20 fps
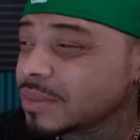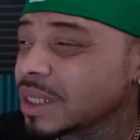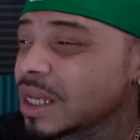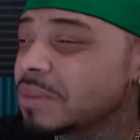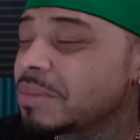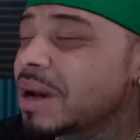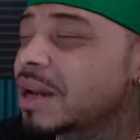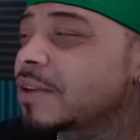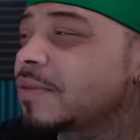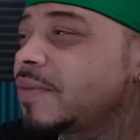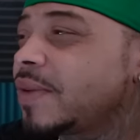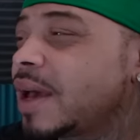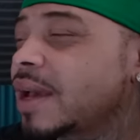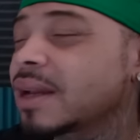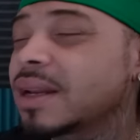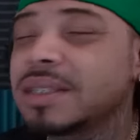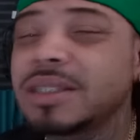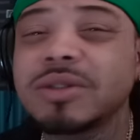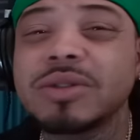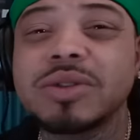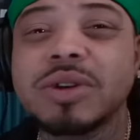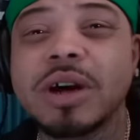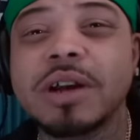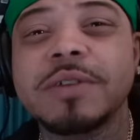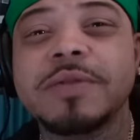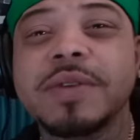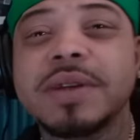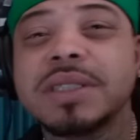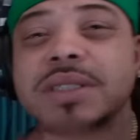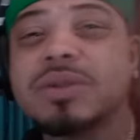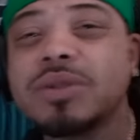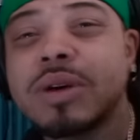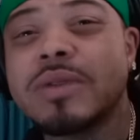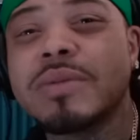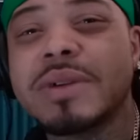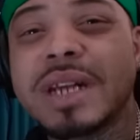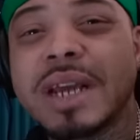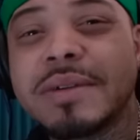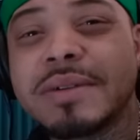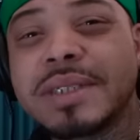matter of fact, let your daughter finish doing
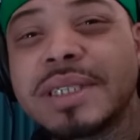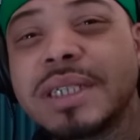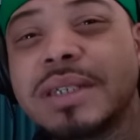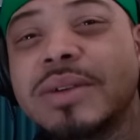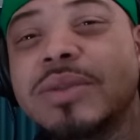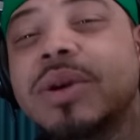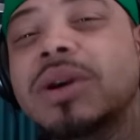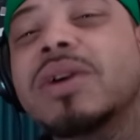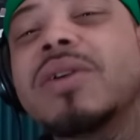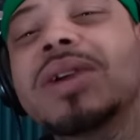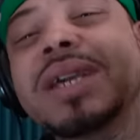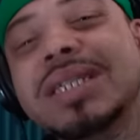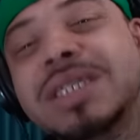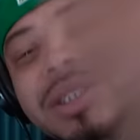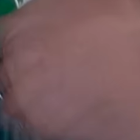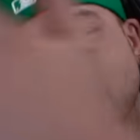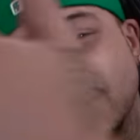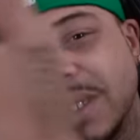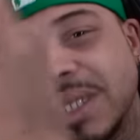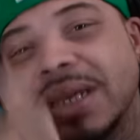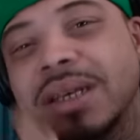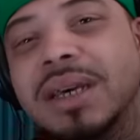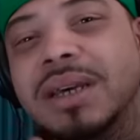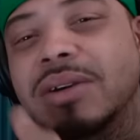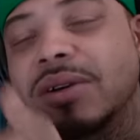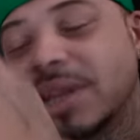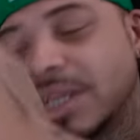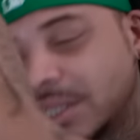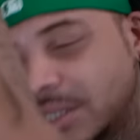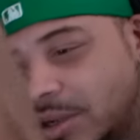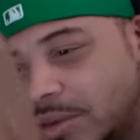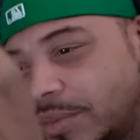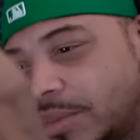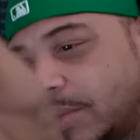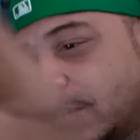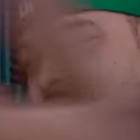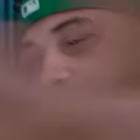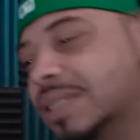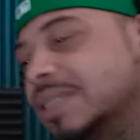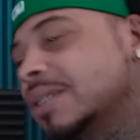whatever she's doing. Go get your son. Go get your
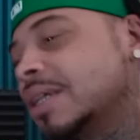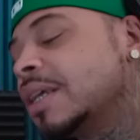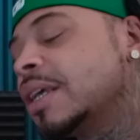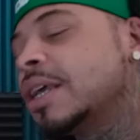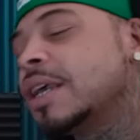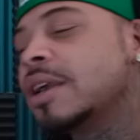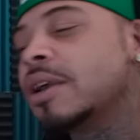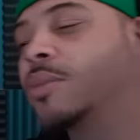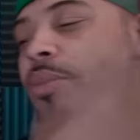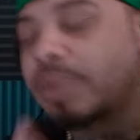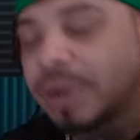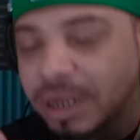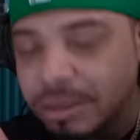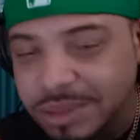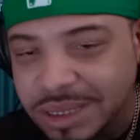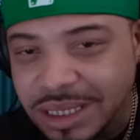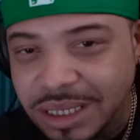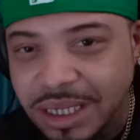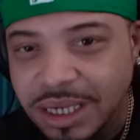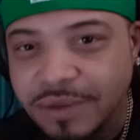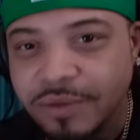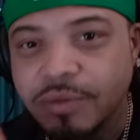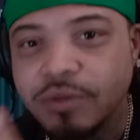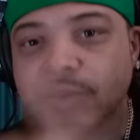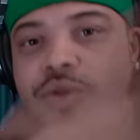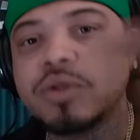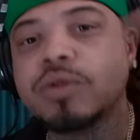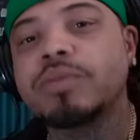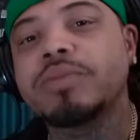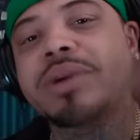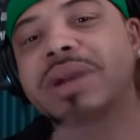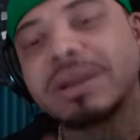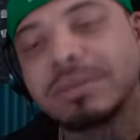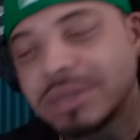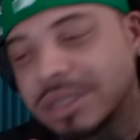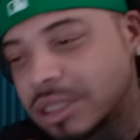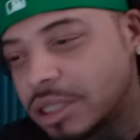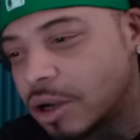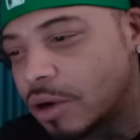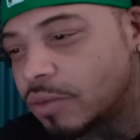boys. Bring them to the living room. Bring them
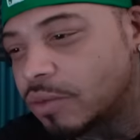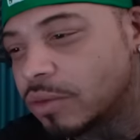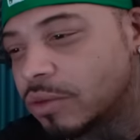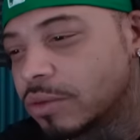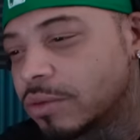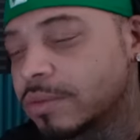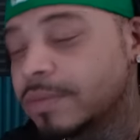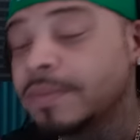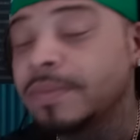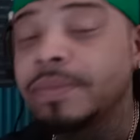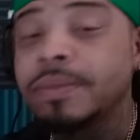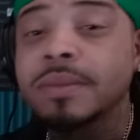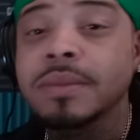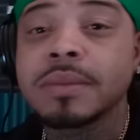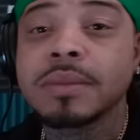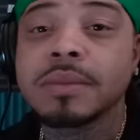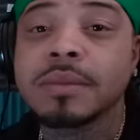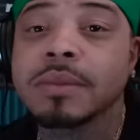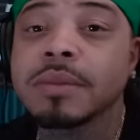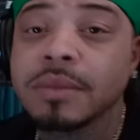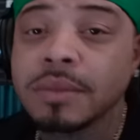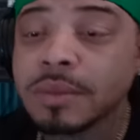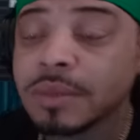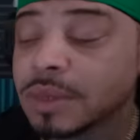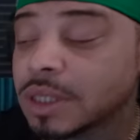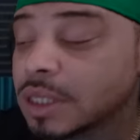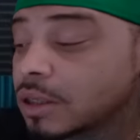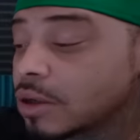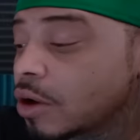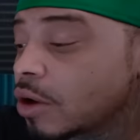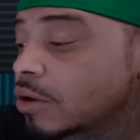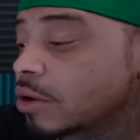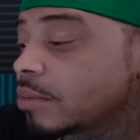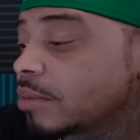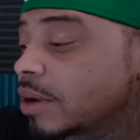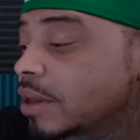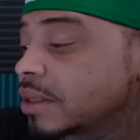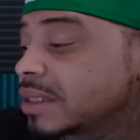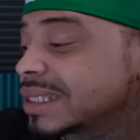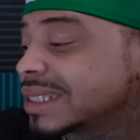to your room. To your older
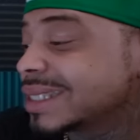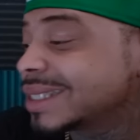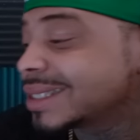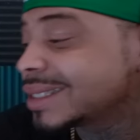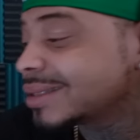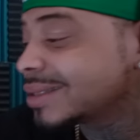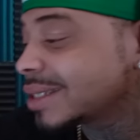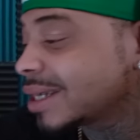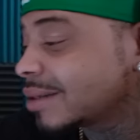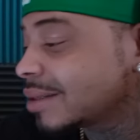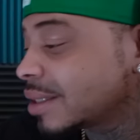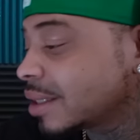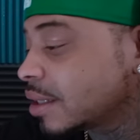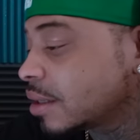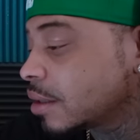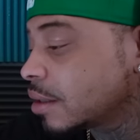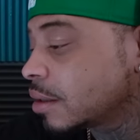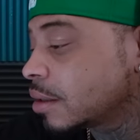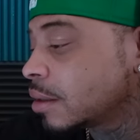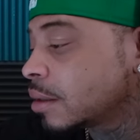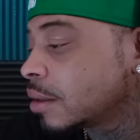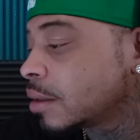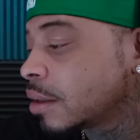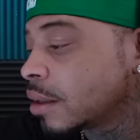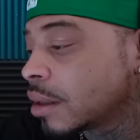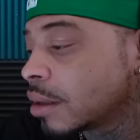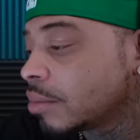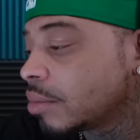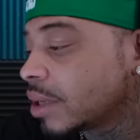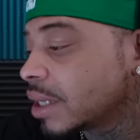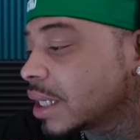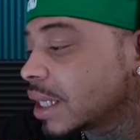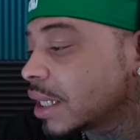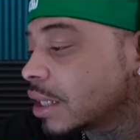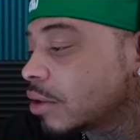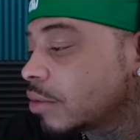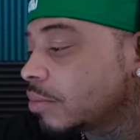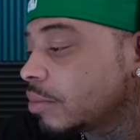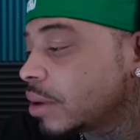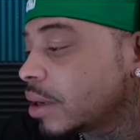brothers and sisters out there, bring your
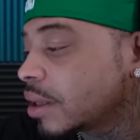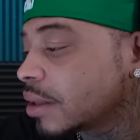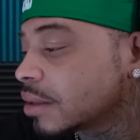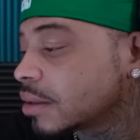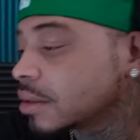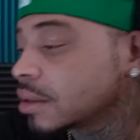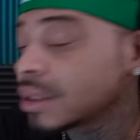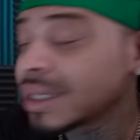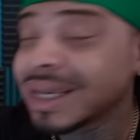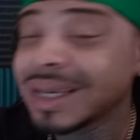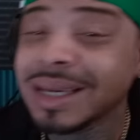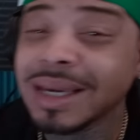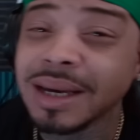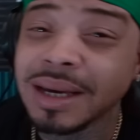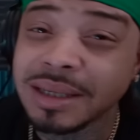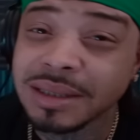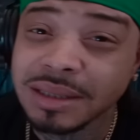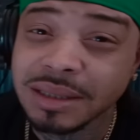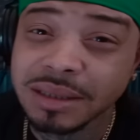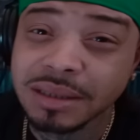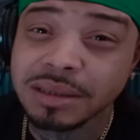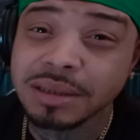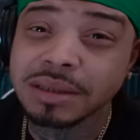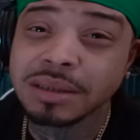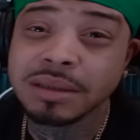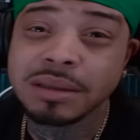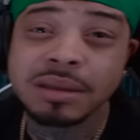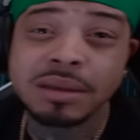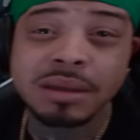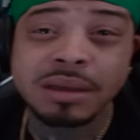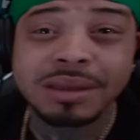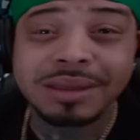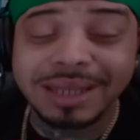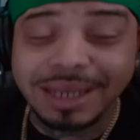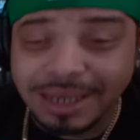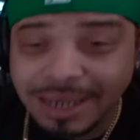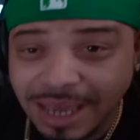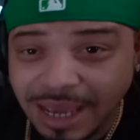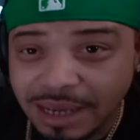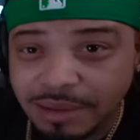little brothers, your cousins, the
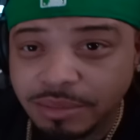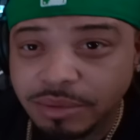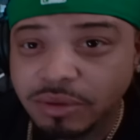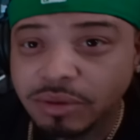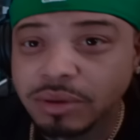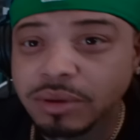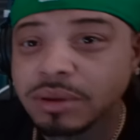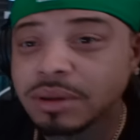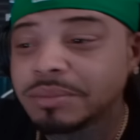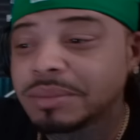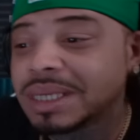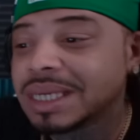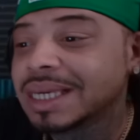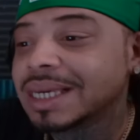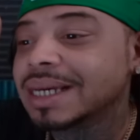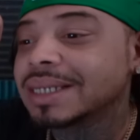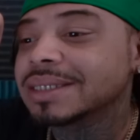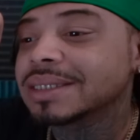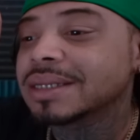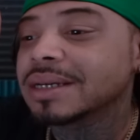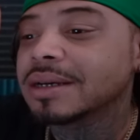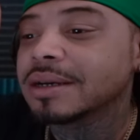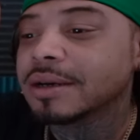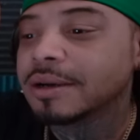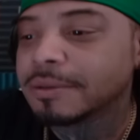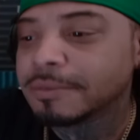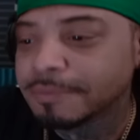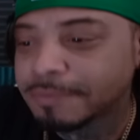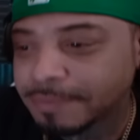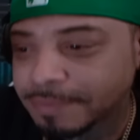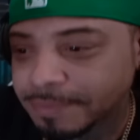neighbor because um,